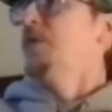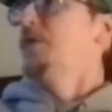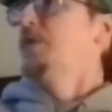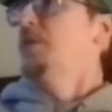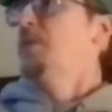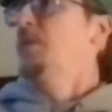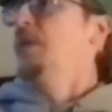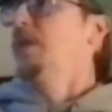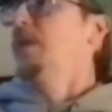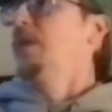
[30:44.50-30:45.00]

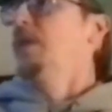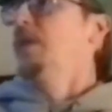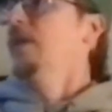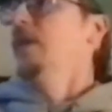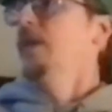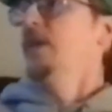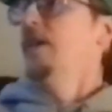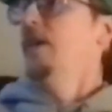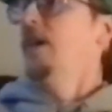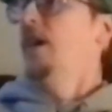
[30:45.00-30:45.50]
big
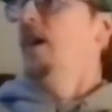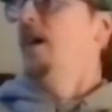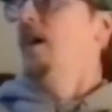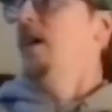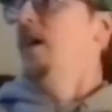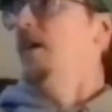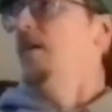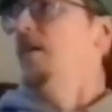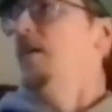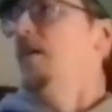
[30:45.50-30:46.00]
thing.
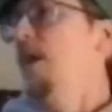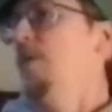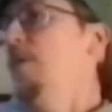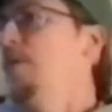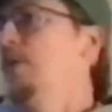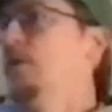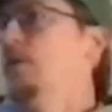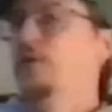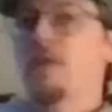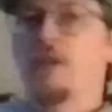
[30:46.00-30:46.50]

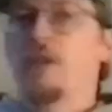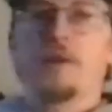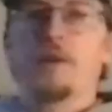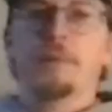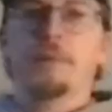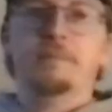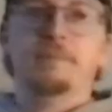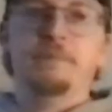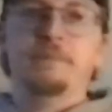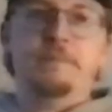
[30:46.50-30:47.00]
Robert
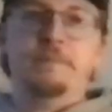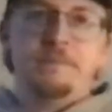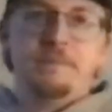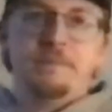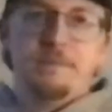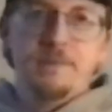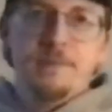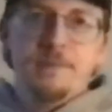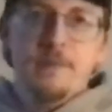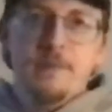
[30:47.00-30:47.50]
Crumb,
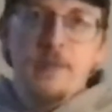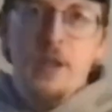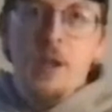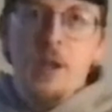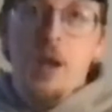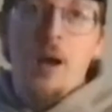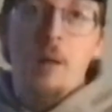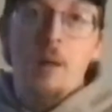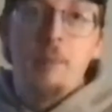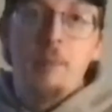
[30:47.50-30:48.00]

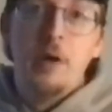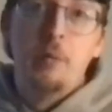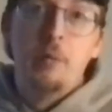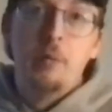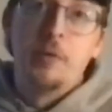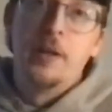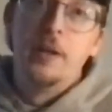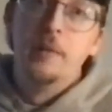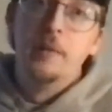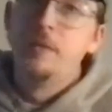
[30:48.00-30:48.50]
Bill
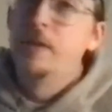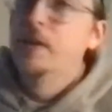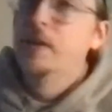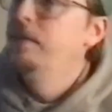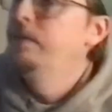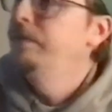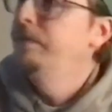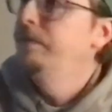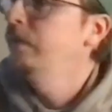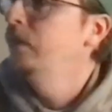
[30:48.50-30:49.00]

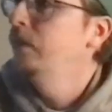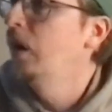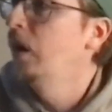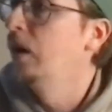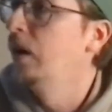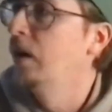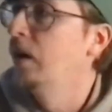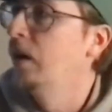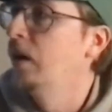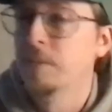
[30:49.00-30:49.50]
Clinton,
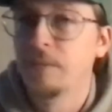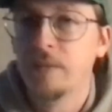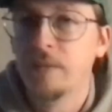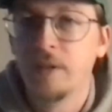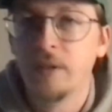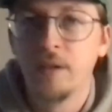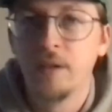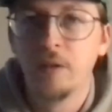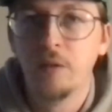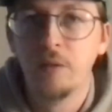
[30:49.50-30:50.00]

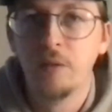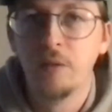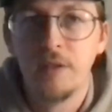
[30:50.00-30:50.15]
who's